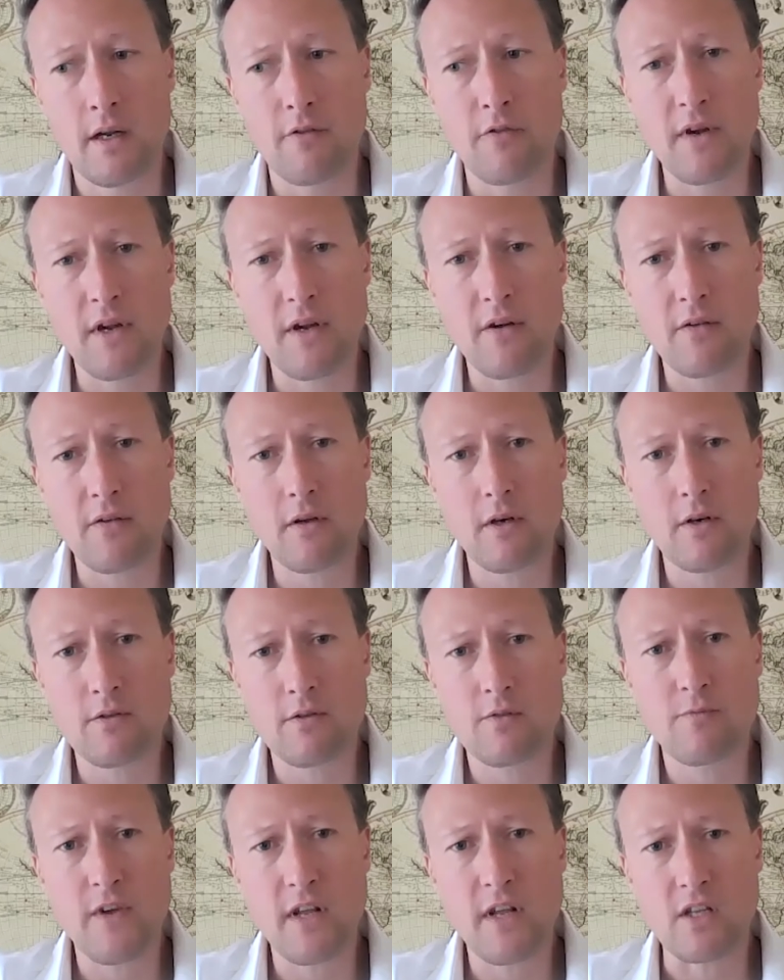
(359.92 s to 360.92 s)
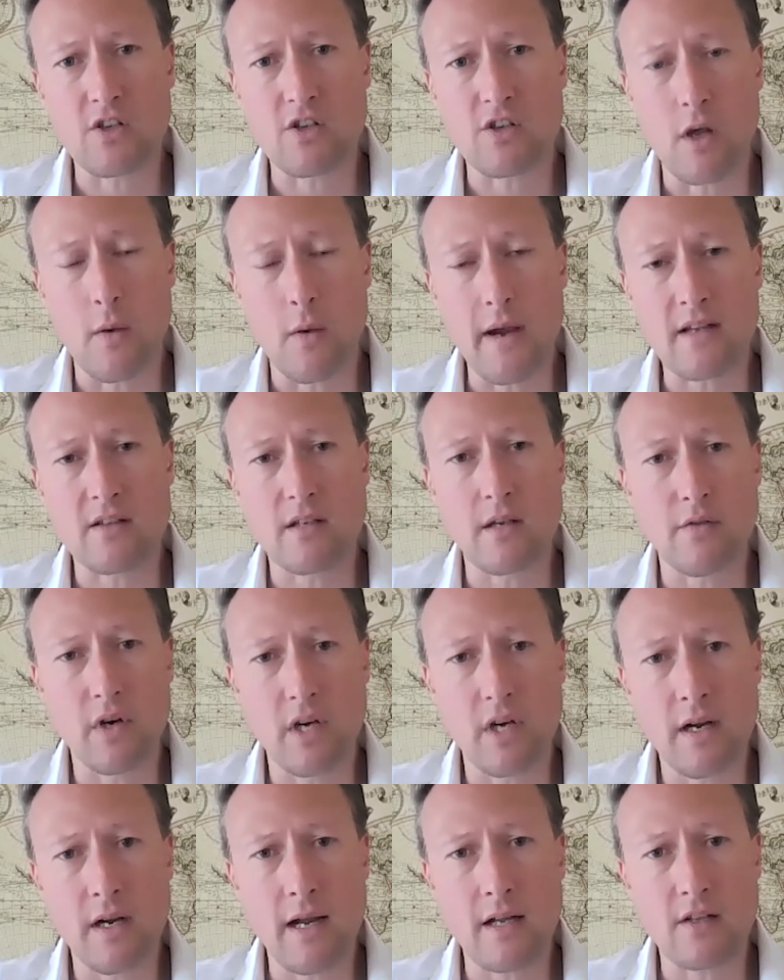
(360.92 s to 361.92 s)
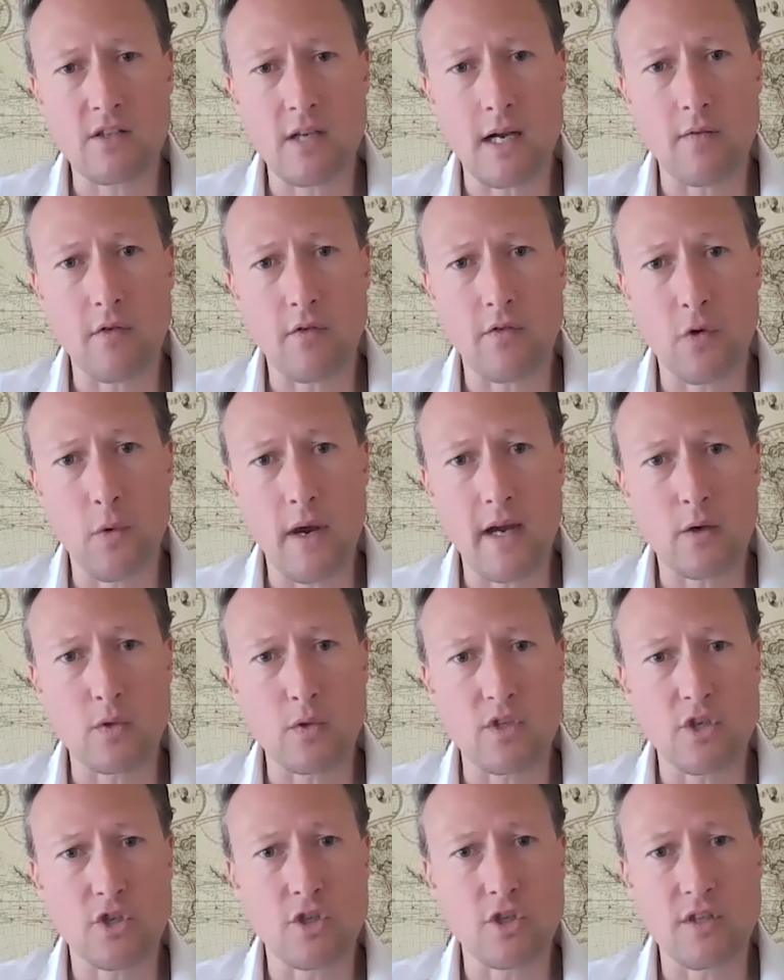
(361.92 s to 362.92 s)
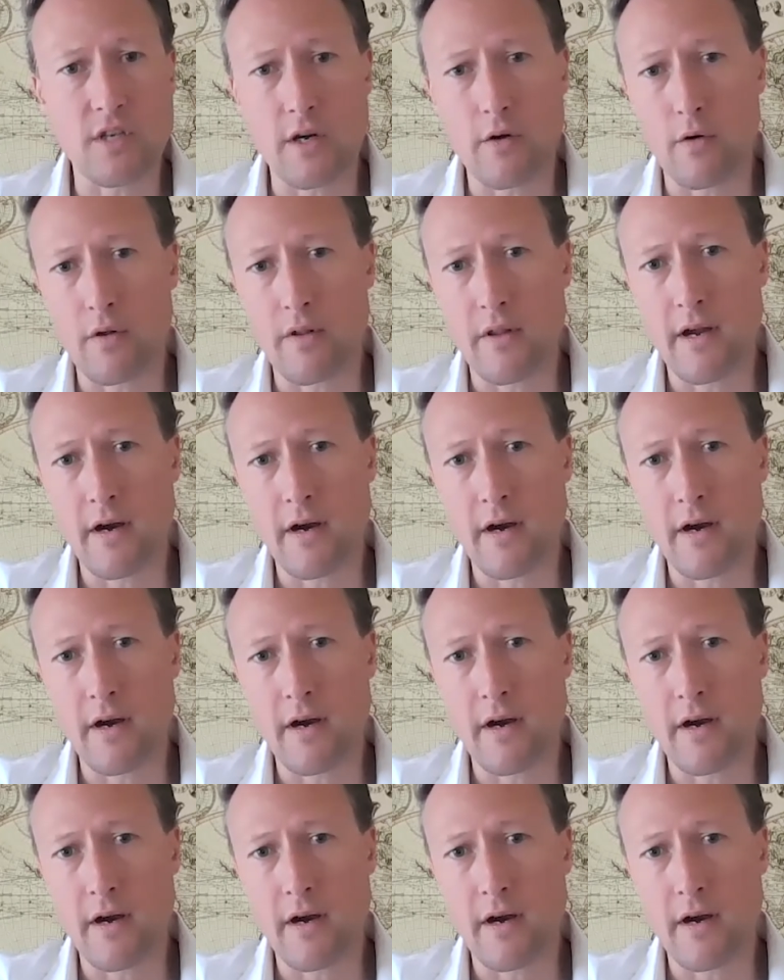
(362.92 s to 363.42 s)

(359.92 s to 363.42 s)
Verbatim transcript: fa fairly slow activity outside of a few acquisitions here and